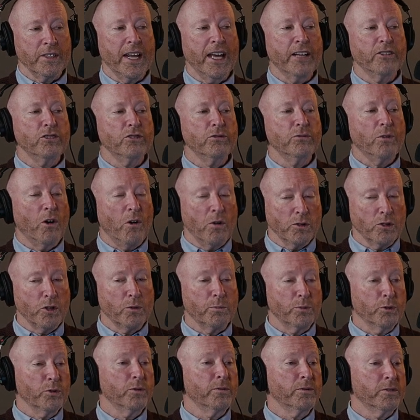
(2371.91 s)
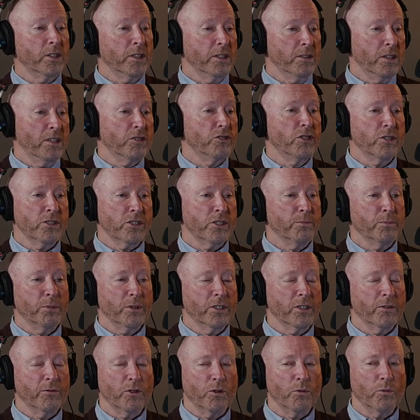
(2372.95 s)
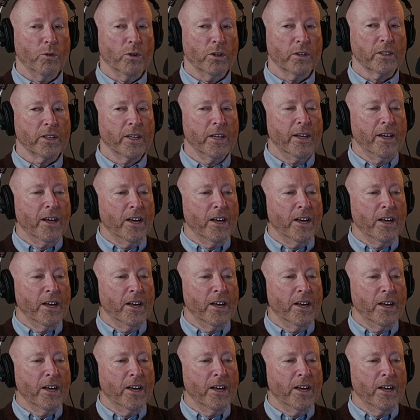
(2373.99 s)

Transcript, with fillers: and you also proved in the discipline of your work.